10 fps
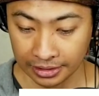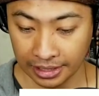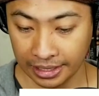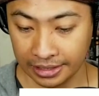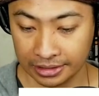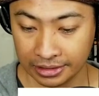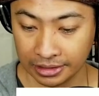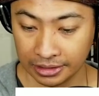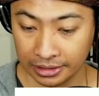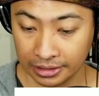And,
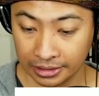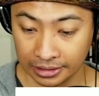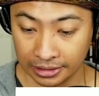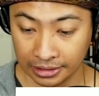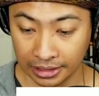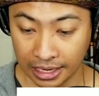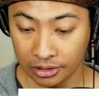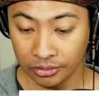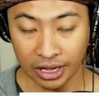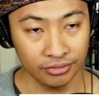uh, I
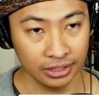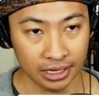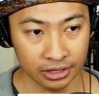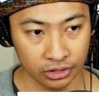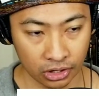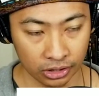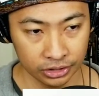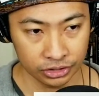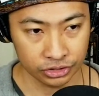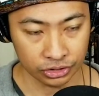don't have a lot of
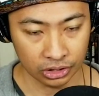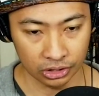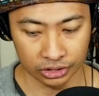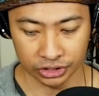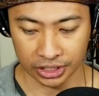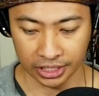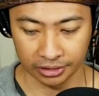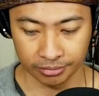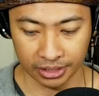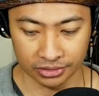knowledge on
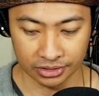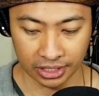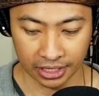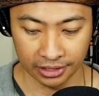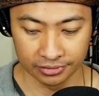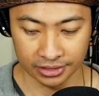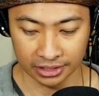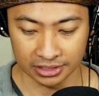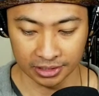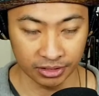Giant Mouse knives,
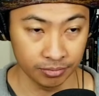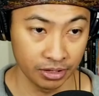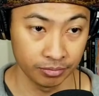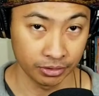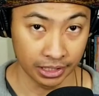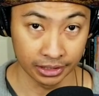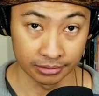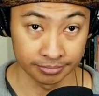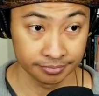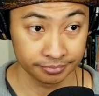except that people like
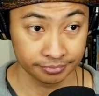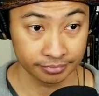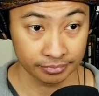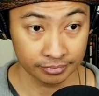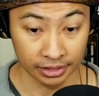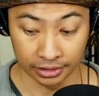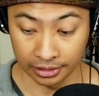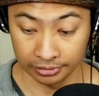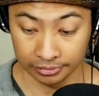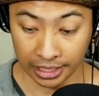them, you
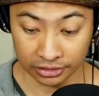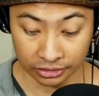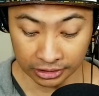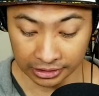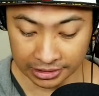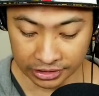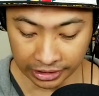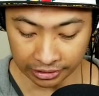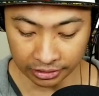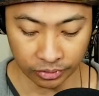know? Actually, let's
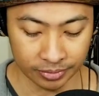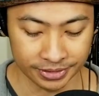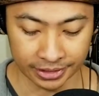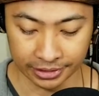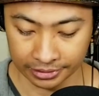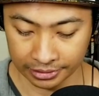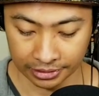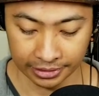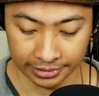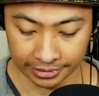check out their website, all
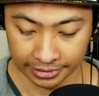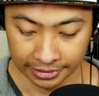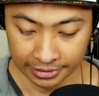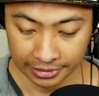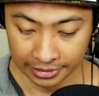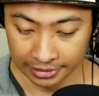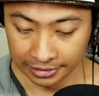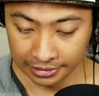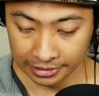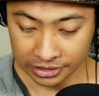right?
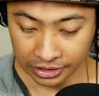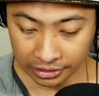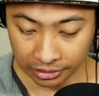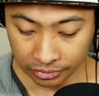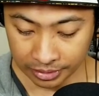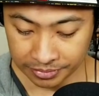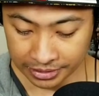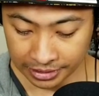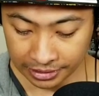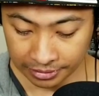Let's check out their
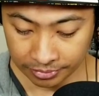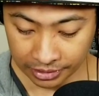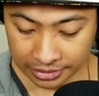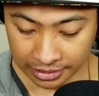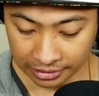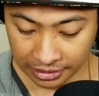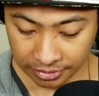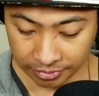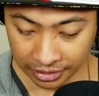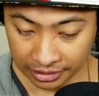website, because I think that
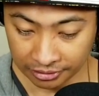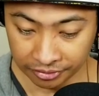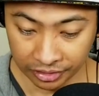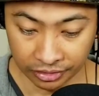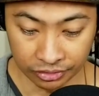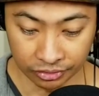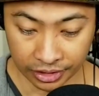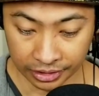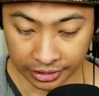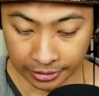might be kind of fun to do
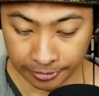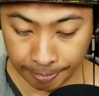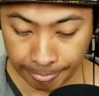right now.